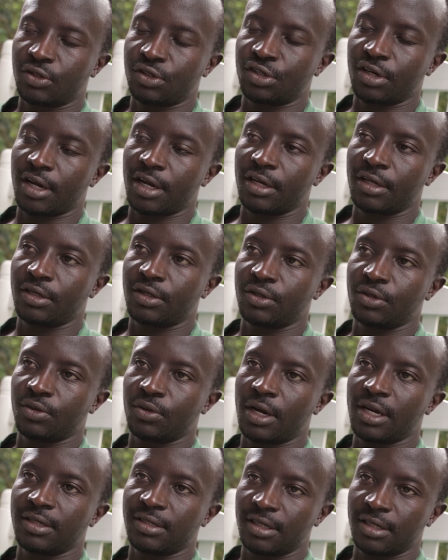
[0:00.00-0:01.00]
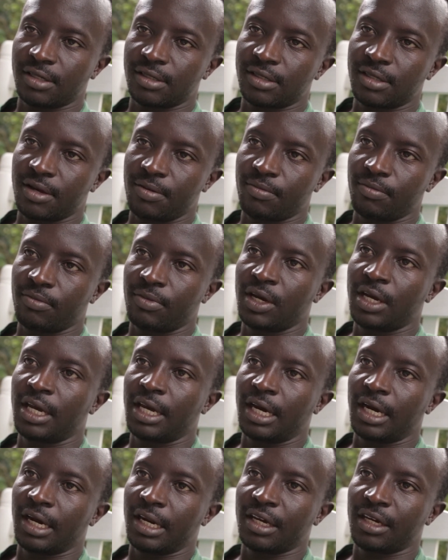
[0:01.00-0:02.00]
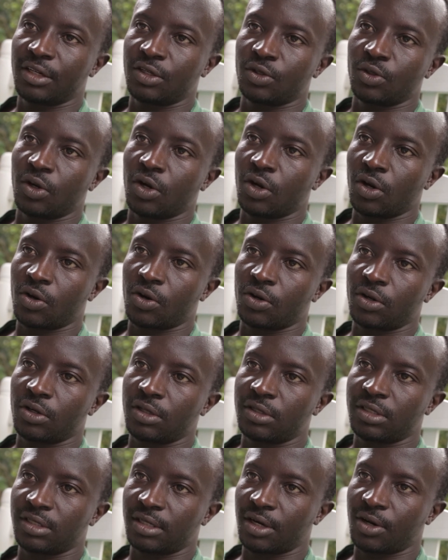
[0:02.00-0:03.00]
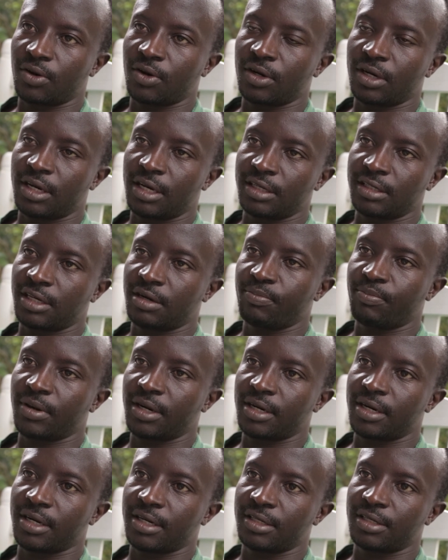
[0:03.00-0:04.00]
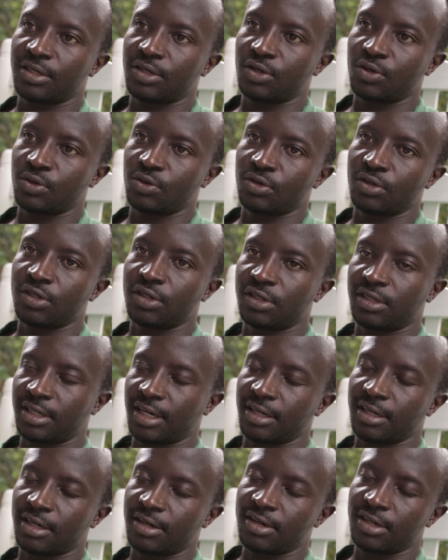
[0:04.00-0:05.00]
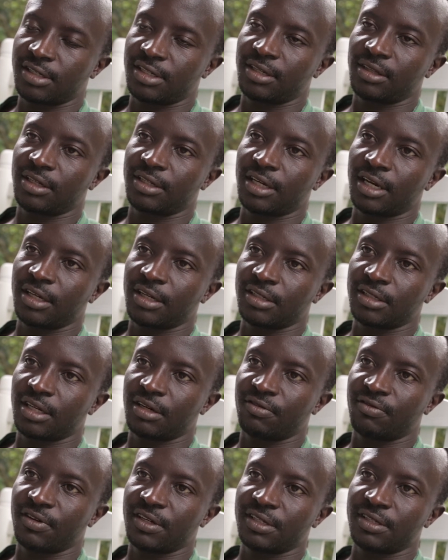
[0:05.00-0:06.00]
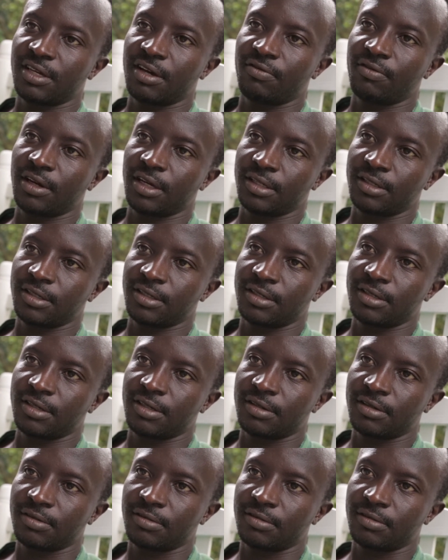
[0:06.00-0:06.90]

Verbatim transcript: try to assist them, link to local stakeholders and partners to start addressing the challenges that face their villages.